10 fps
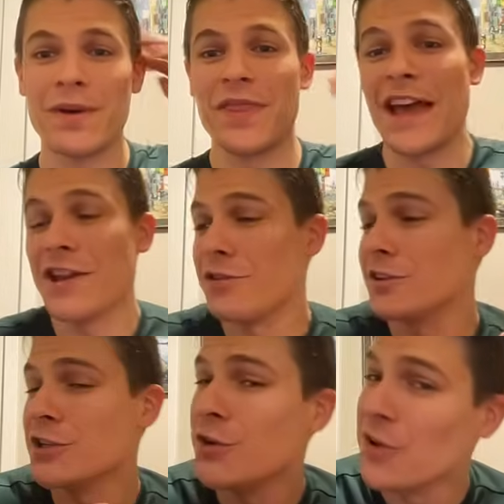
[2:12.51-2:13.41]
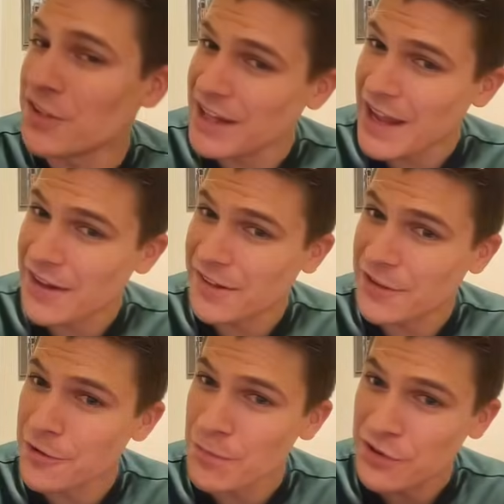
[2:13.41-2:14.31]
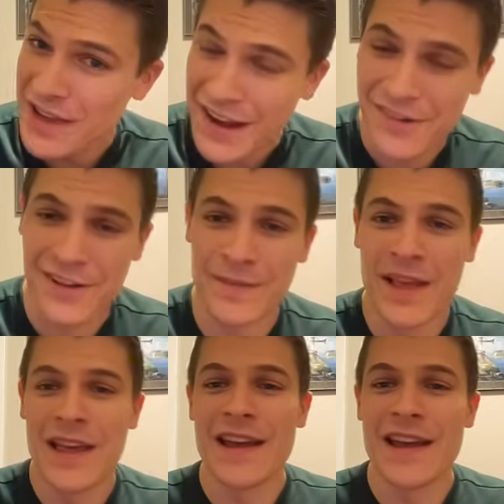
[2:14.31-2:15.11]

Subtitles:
but then you'd lose the HQ protection.